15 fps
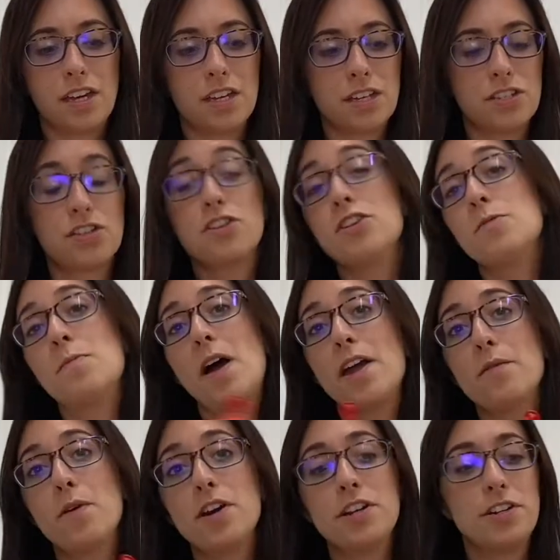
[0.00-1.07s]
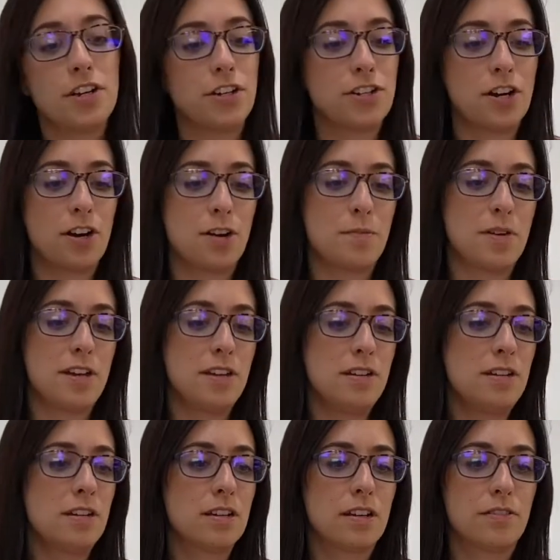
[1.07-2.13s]
So you might want to
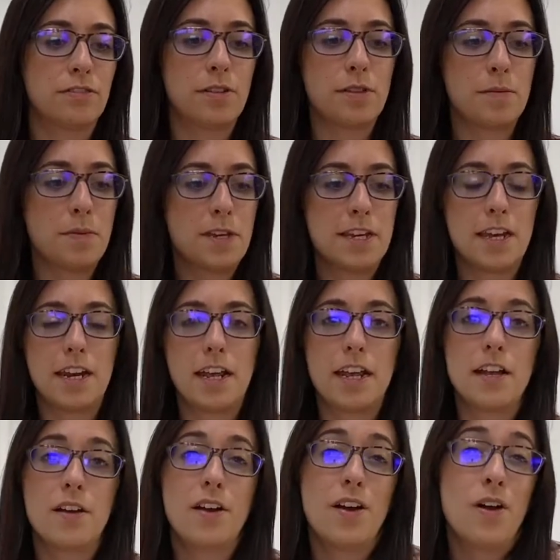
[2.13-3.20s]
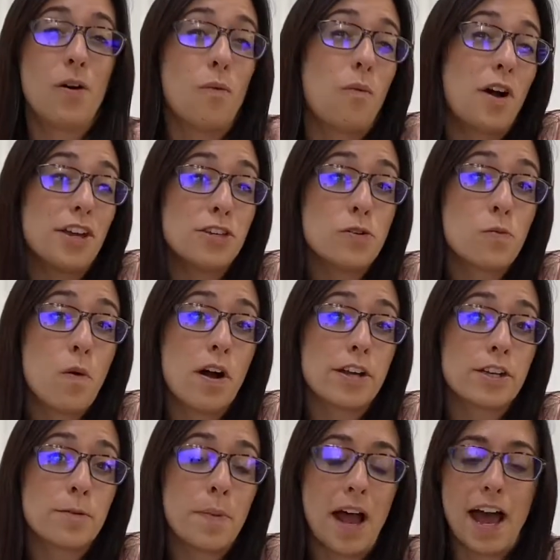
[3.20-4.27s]
determine from the beginning what you want
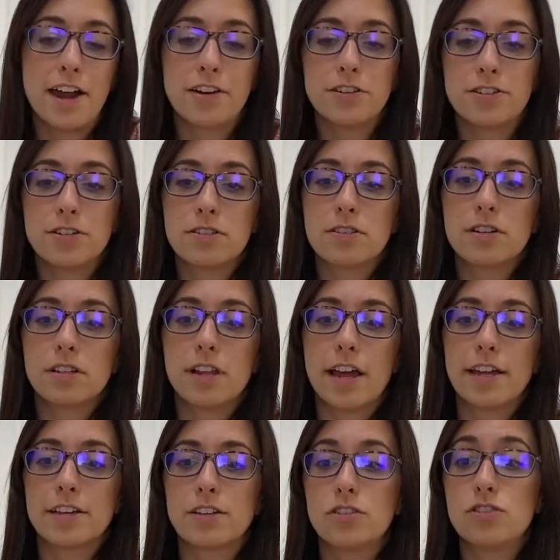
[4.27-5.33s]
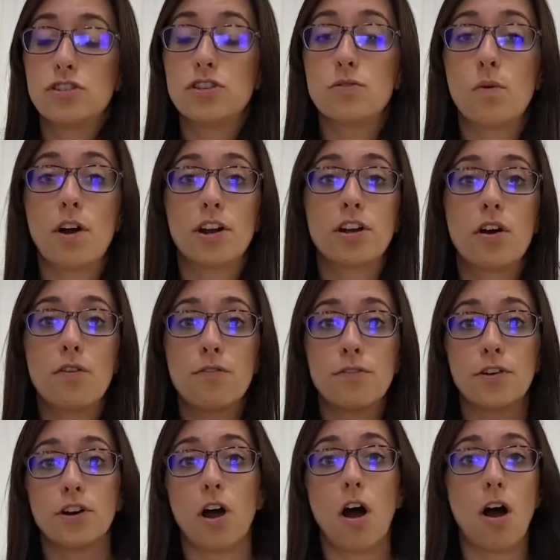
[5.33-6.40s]
your pattern to look like. Do you want to go for
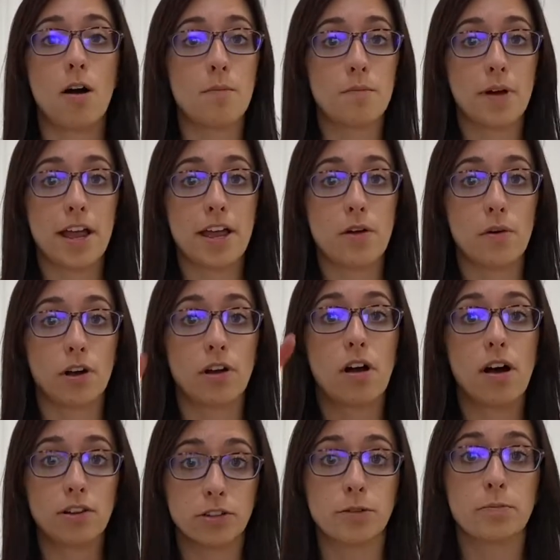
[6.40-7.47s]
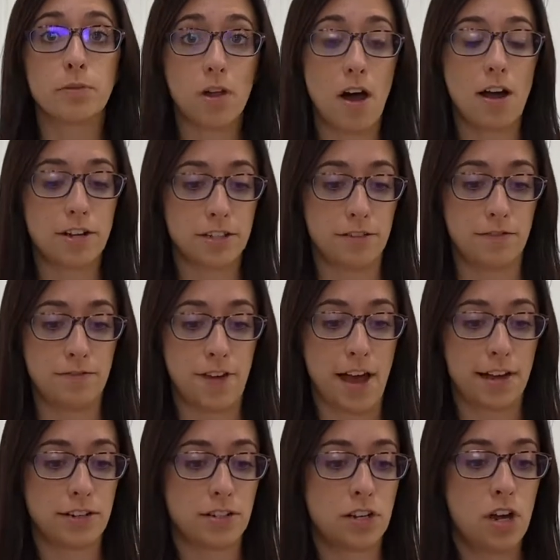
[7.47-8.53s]
an ombre or color blocked
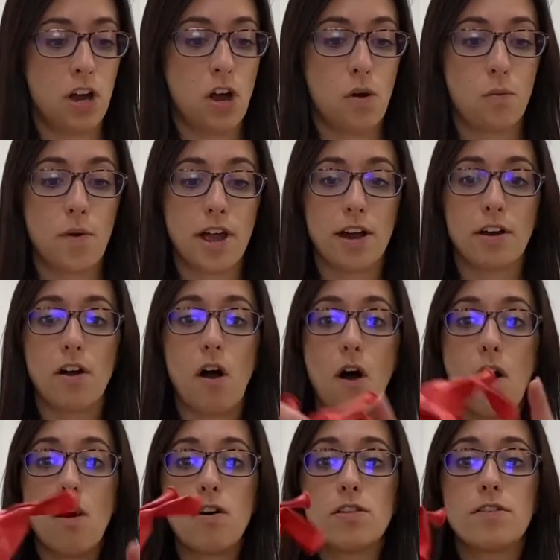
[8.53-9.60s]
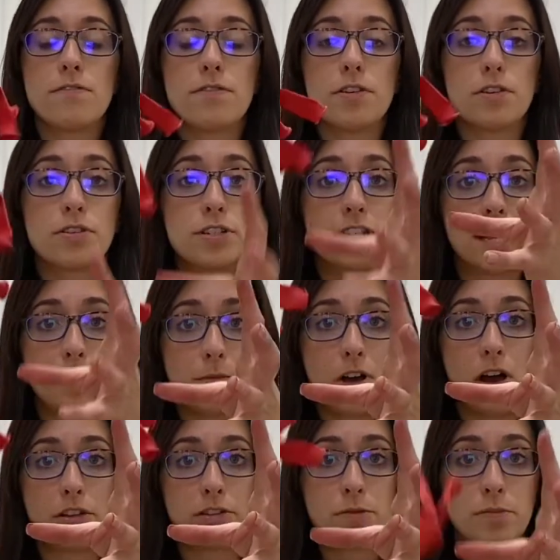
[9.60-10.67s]
effect, where all of your same
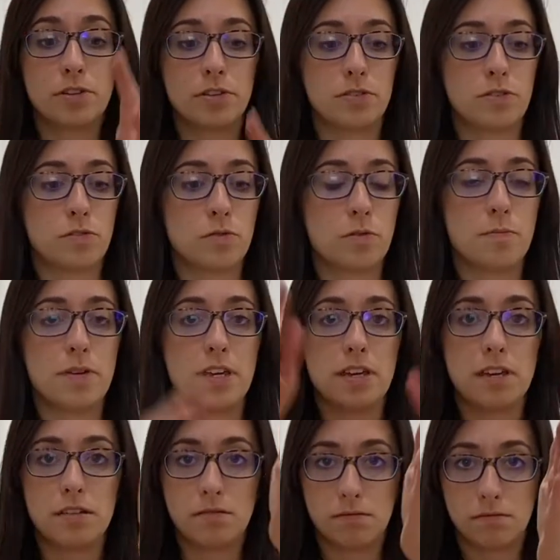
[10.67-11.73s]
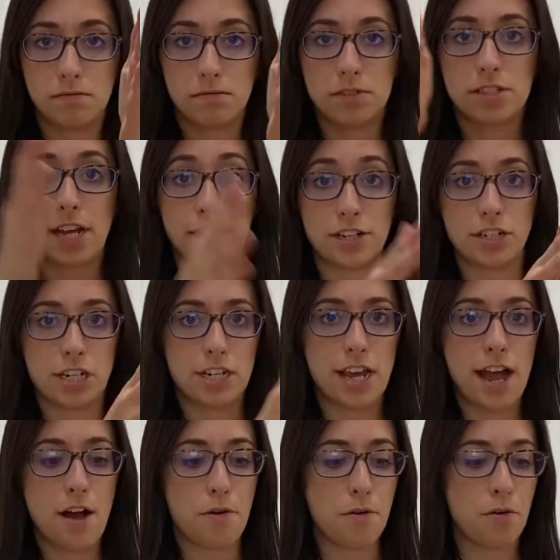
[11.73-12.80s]
color balloons will be sectioned
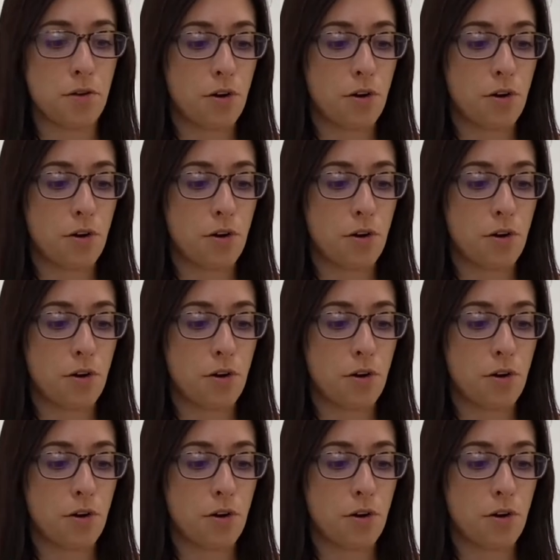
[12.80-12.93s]
out?